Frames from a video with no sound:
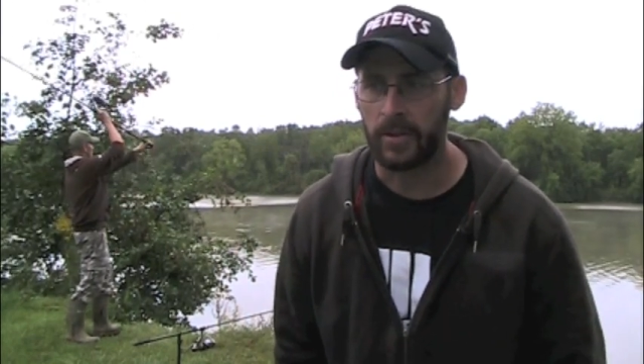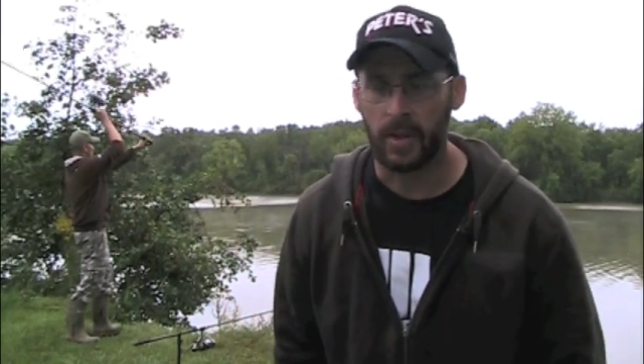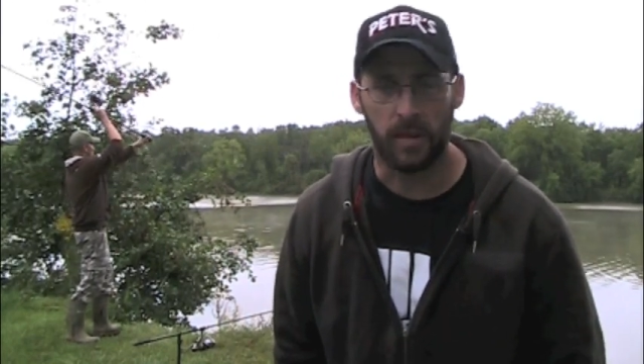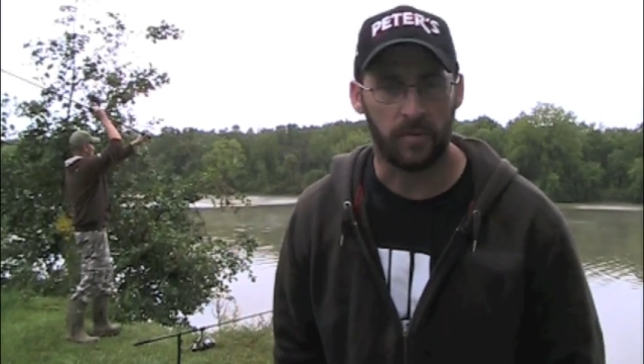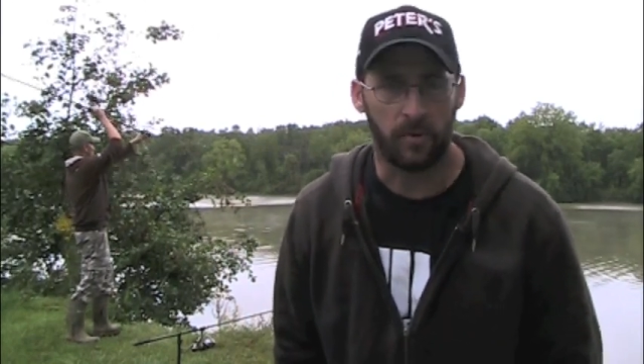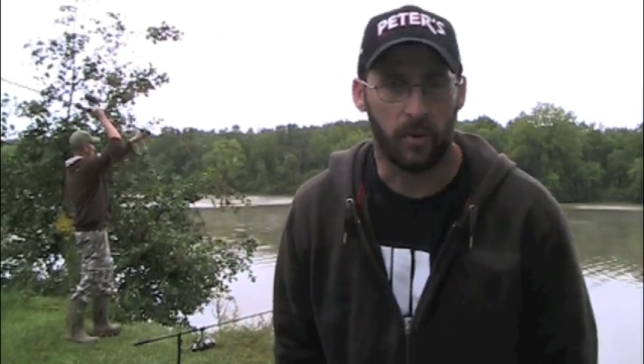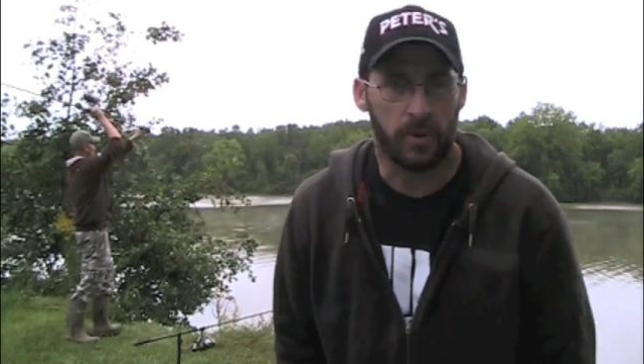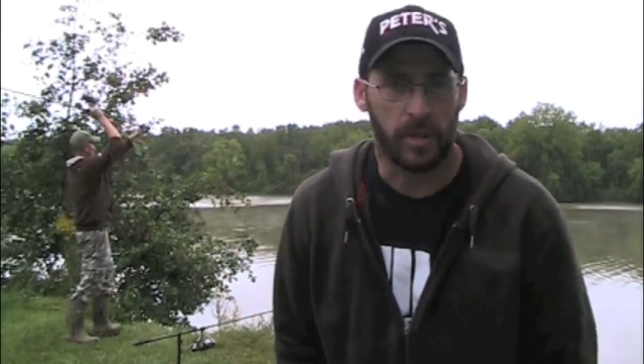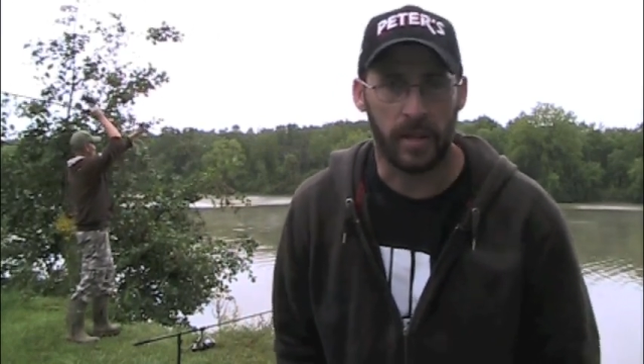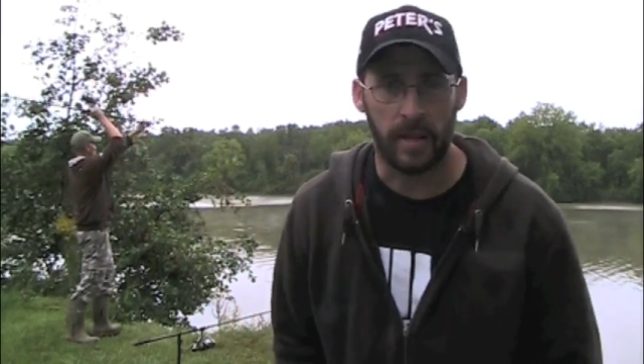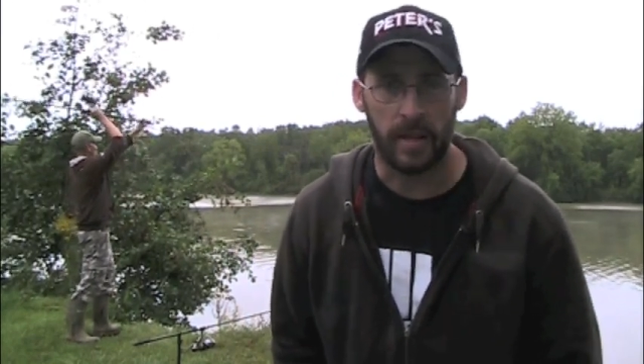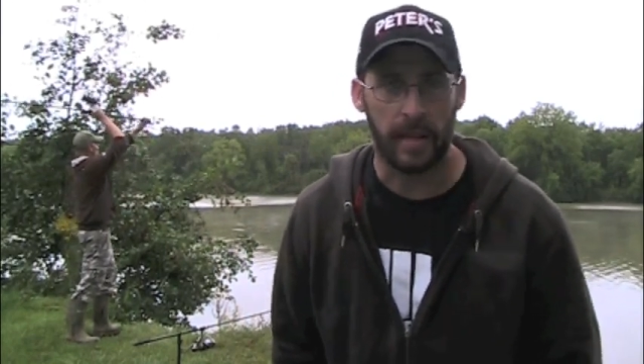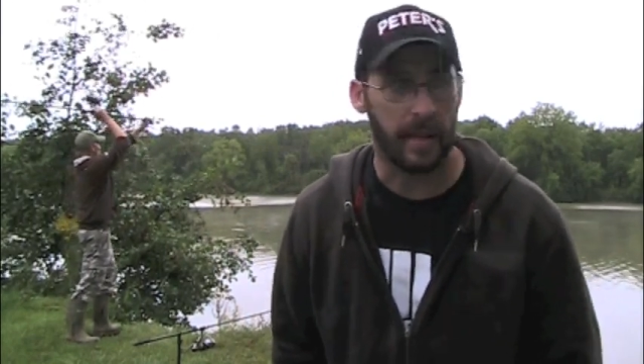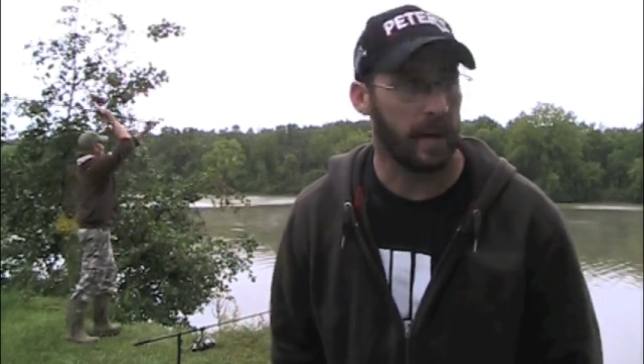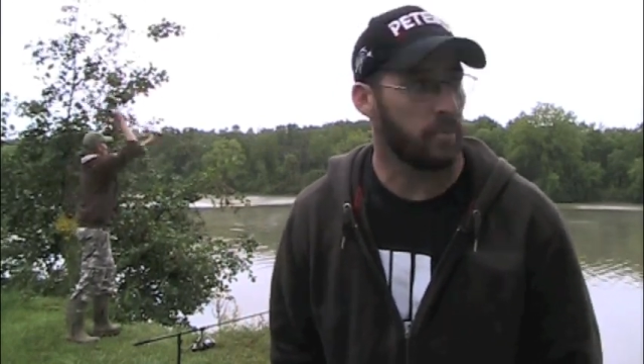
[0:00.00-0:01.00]
Unfortunately,
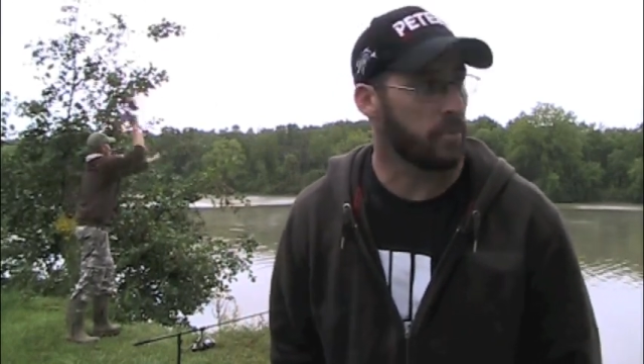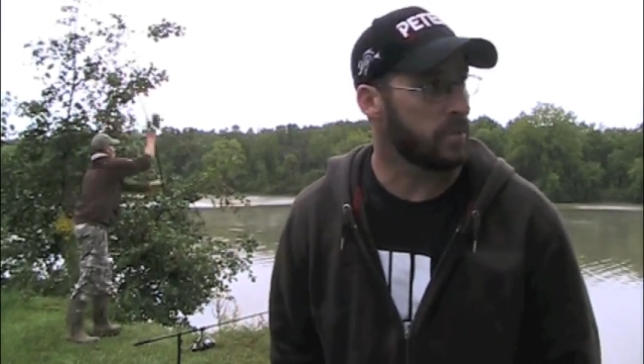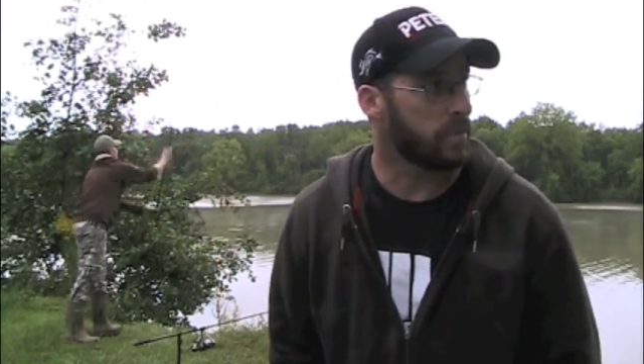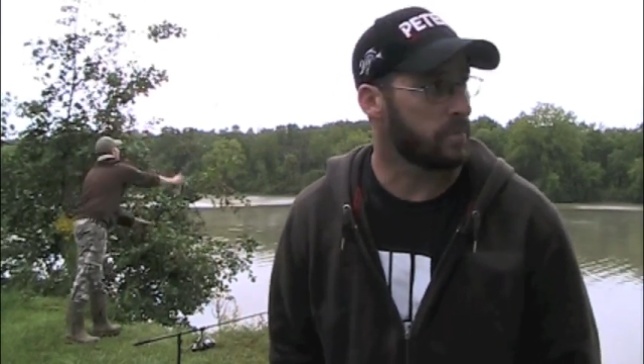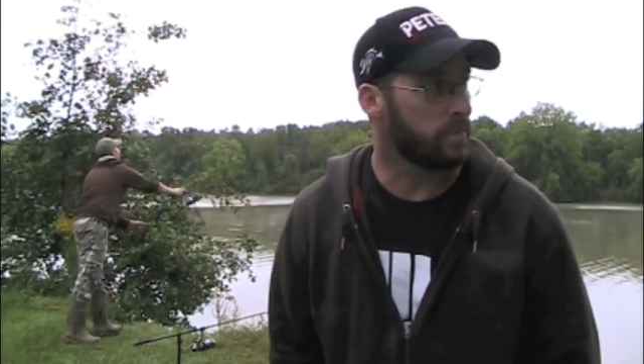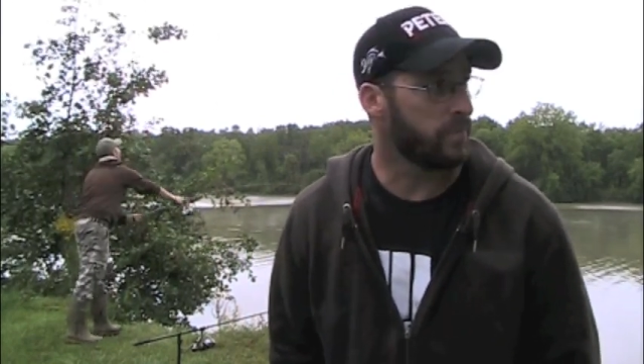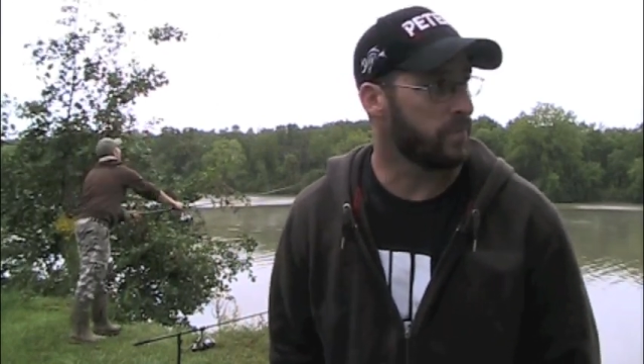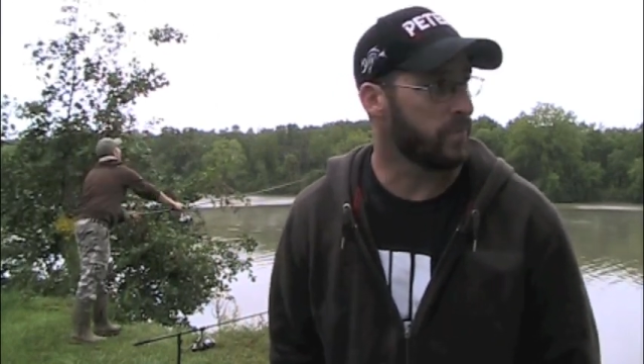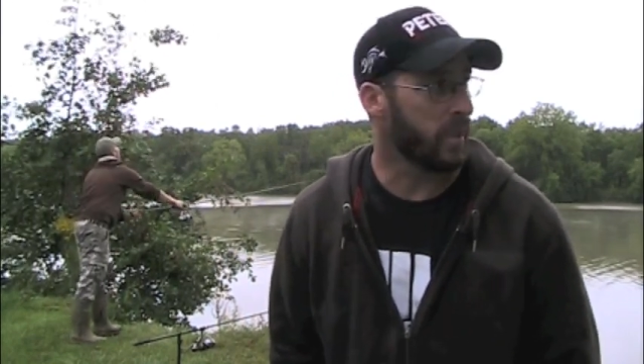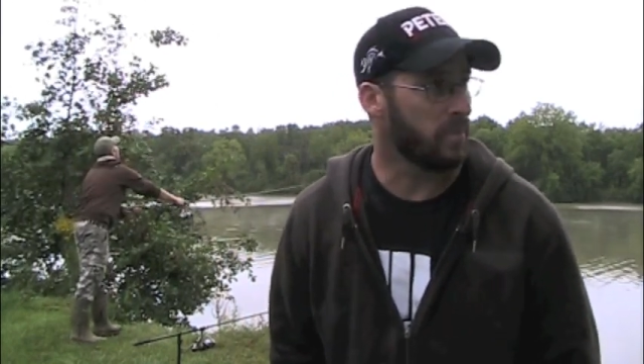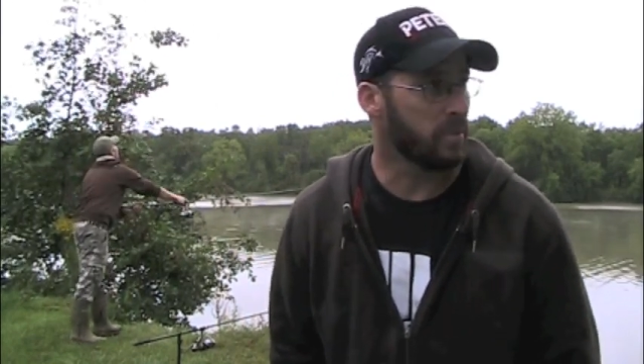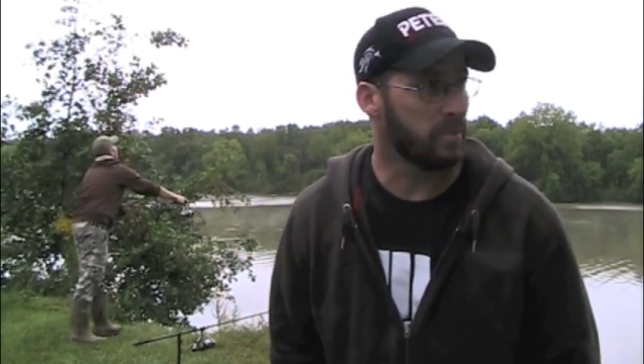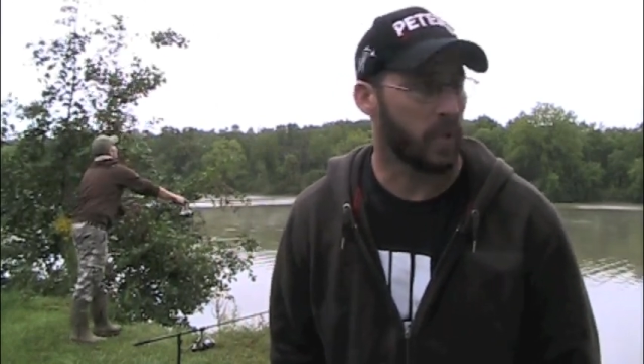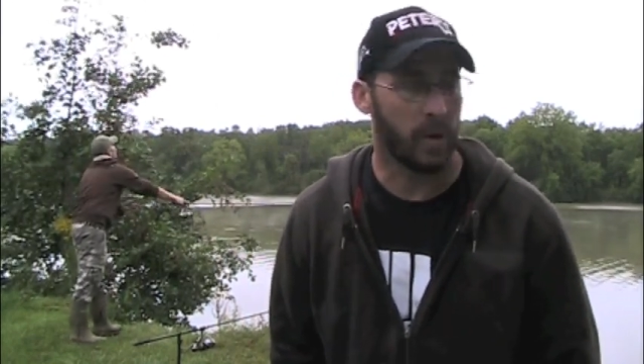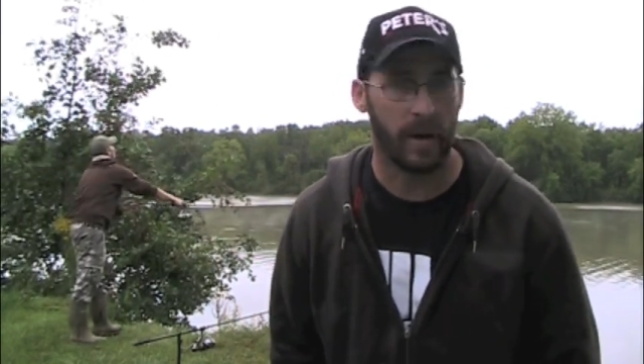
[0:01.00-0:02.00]
and that was
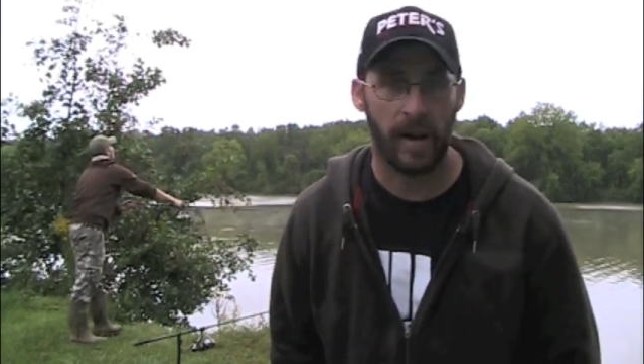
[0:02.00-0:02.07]
about